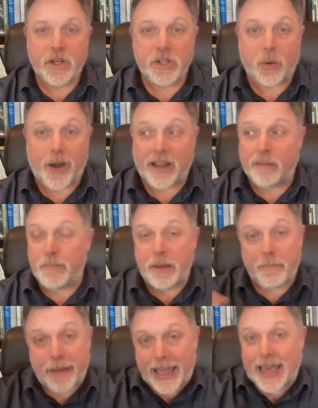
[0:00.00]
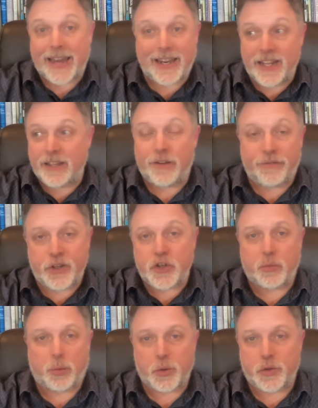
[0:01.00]
So I can be mad at
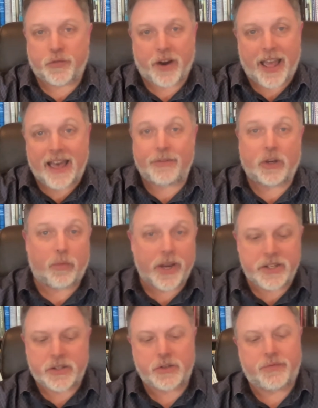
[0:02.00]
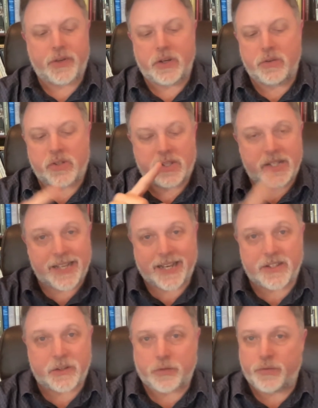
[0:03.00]
individuals for having racist views and
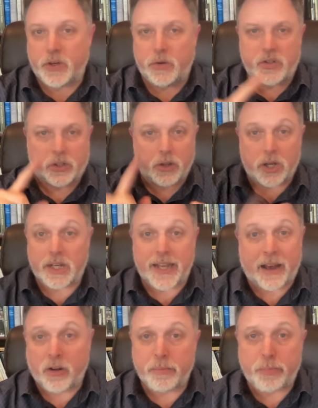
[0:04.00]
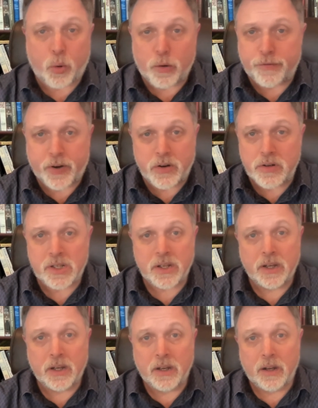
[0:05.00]
sexist views and looking down on poor folks,
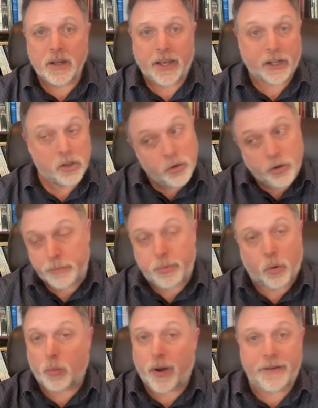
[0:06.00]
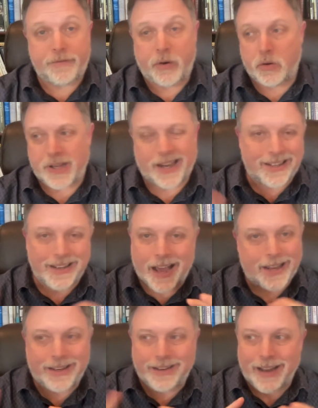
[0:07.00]
including poor white folks. I
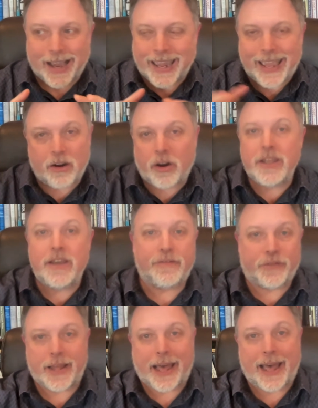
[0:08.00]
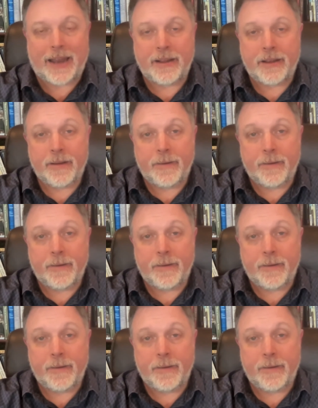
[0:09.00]
can get on you for that.